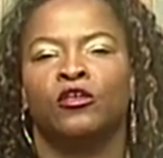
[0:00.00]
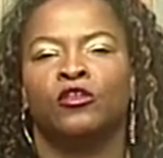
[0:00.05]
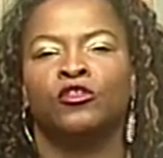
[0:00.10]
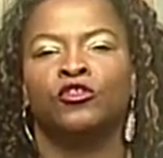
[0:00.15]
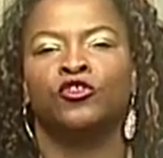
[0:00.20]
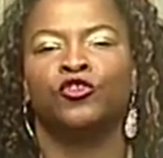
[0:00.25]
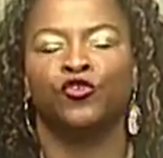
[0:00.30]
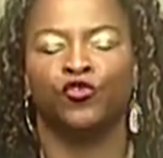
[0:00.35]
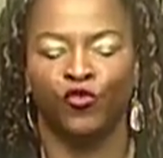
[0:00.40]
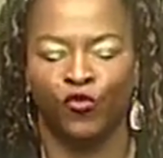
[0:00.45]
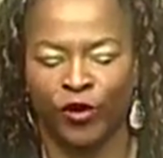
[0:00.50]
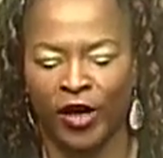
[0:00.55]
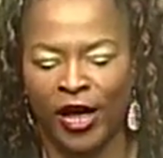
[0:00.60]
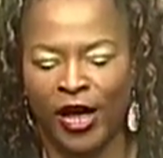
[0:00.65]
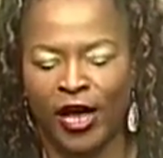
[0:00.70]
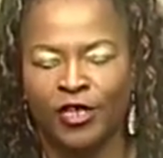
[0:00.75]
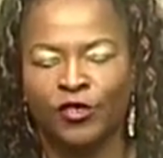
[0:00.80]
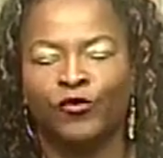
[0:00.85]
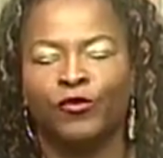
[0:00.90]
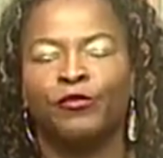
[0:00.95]
do you
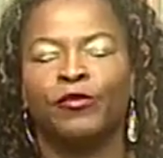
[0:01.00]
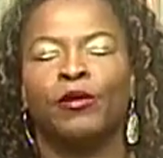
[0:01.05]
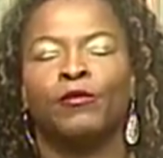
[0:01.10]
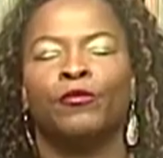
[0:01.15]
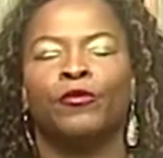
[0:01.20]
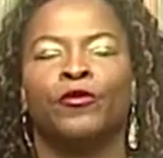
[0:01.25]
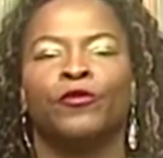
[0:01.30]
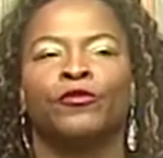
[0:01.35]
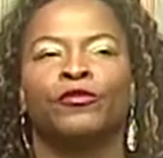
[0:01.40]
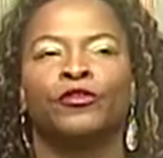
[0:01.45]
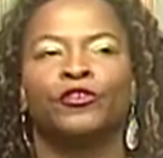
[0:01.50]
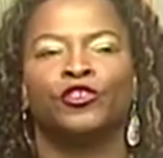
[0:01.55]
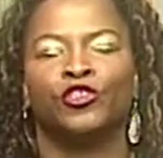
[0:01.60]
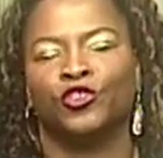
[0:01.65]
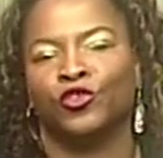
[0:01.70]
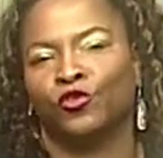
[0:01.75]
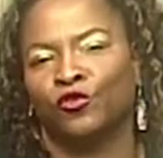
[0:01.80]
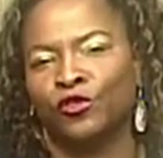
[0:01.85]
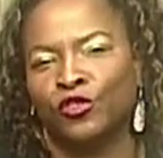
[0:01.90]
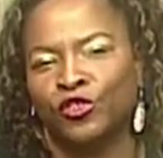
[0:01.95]
guys remember the
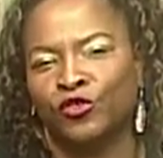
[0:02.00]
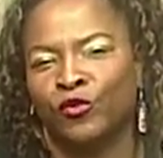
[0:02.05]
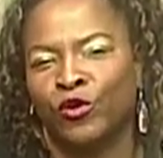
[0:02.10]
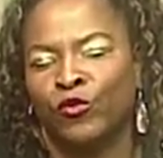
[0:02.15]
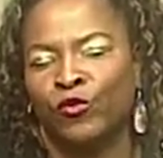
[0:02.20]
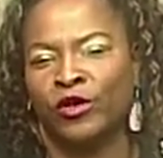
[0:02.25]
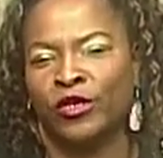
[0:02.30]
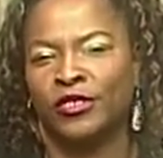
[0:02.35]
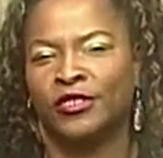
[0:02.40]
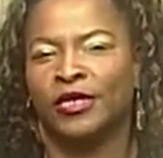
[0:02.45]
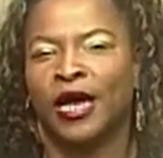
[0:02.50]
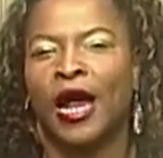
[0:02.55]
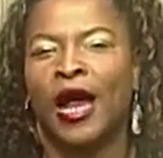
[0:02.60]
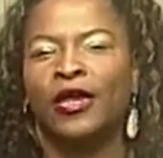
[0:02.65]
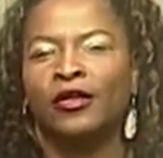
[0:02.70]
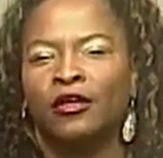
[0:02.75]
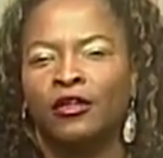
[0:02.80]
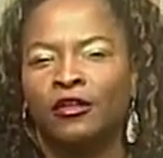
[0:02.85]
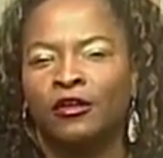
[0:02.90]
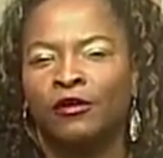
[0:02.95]
show, the Sweet Willie's
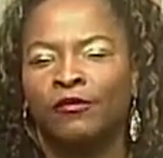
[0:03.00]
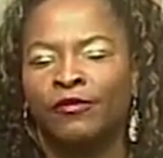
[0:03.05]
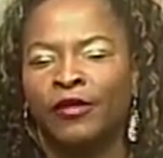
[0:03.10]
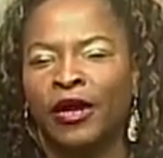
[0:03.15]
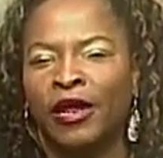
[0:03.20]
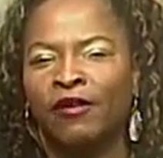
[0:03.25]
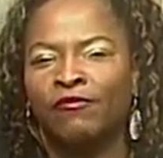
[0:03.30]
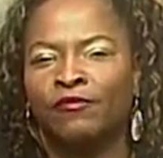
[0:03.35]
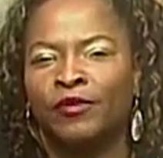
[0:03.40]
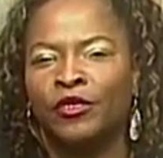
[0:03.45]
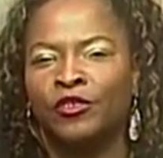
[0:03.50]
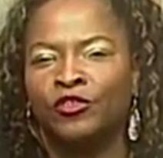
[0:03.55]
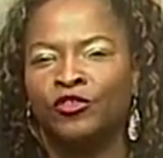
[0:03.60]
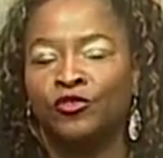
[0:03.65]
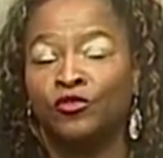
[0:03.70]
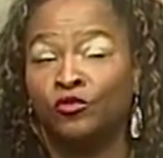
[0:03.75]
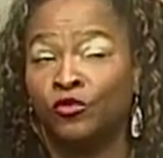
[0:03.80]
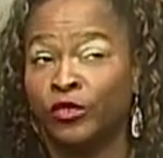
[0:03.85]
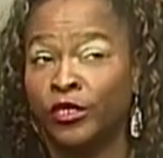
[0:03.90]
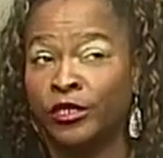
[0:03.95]
Cotton Club, that I've been
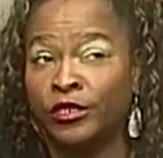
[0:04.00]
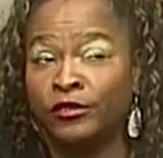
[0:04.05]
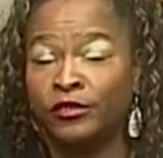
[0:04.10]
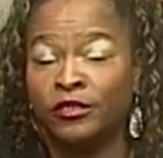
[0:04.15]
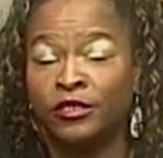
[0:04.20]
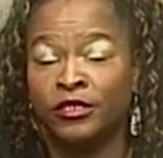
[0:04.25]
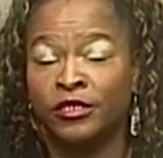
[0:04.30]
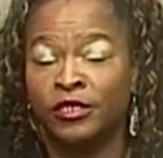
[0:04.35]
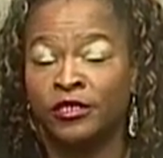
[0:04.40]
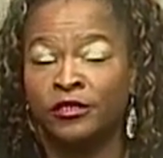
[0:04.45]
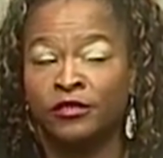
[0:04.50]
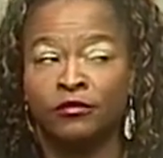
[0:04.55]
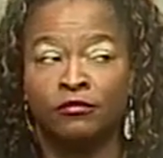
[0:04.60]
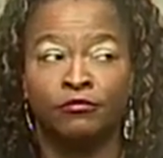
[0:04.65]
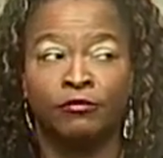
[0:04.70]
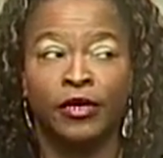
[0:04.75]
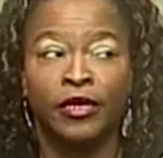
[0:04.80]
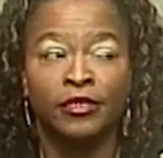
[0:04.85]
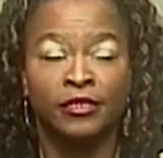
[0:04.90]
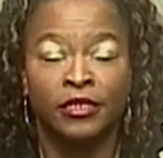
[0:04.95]
doing since
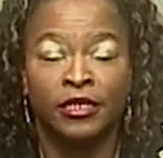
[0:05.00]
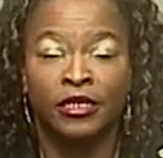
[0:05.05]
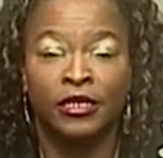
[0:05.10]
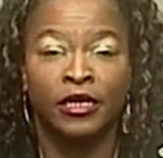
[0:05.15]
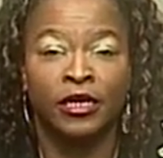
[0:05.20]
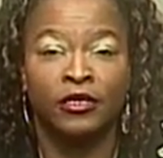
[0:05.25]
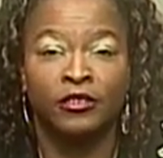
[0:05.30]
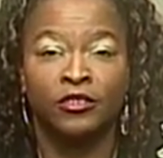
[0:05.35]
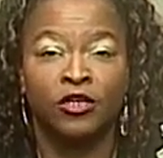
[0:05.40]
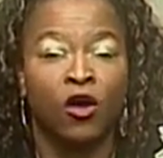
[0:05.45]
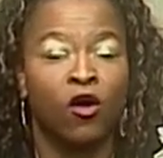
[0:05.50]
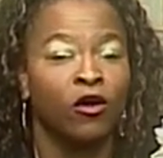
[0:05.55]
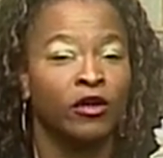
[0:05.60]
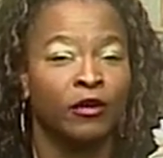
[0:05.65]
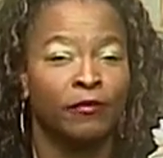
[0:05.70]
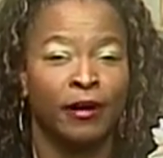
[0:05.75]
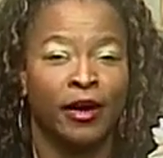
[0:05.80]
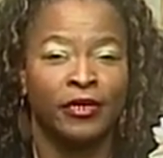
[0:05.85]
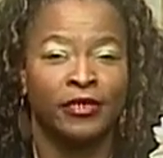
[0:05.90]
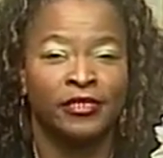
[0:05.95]
basically talking
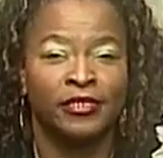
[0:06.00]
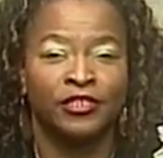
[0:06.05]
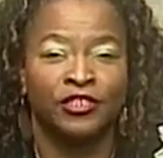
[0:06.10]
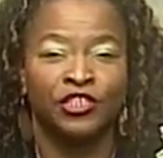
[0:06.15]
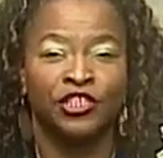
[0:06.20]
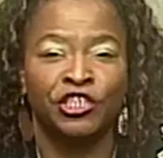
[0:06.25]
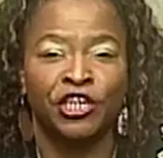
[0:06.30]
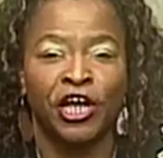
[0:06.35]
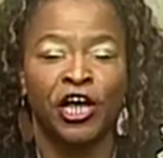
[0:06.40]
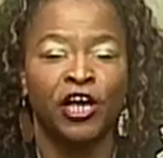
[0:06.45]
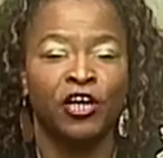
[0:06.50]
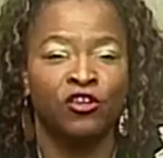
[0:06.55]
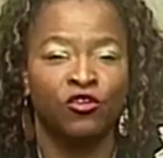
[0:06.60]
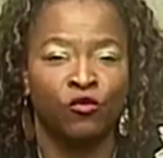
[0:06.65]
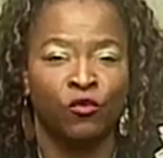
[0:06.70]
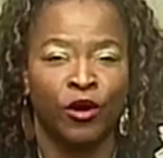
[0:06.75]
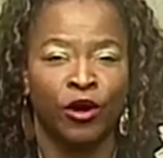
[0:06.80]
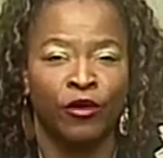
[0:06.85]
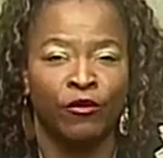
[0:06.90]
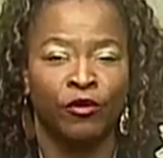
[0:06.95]
about it since
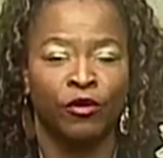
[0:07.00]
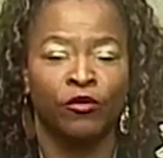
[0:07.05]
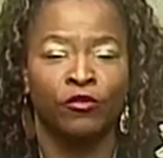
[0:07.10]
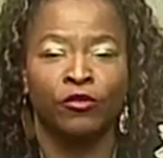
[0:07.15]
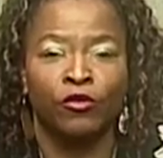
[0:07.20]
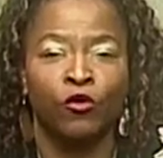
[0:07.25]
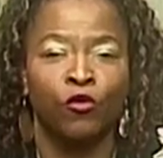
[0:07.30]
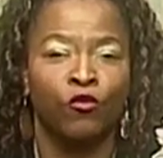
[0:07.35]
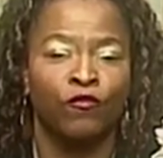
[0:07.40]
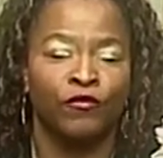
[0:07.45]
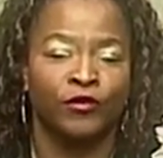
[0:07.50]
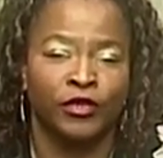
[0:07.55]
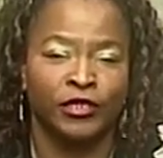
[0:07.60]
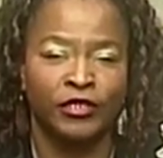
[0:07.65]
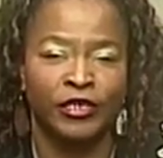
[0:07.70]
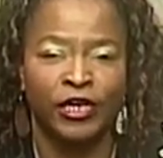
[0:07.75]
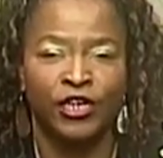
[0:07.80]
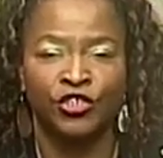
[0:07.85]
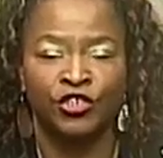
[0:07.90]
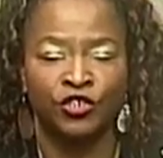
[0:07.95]
January on the Hope for the
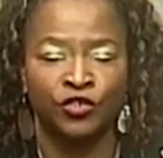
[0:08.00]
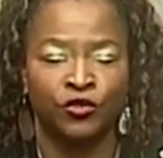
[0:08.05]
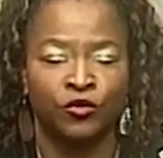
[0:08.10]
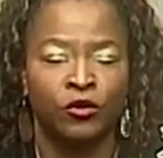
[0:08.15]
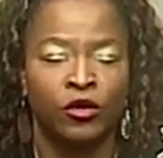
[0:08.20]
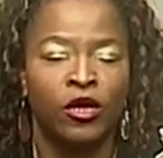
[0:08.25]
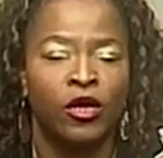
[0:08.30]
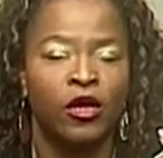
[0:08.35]
Day show?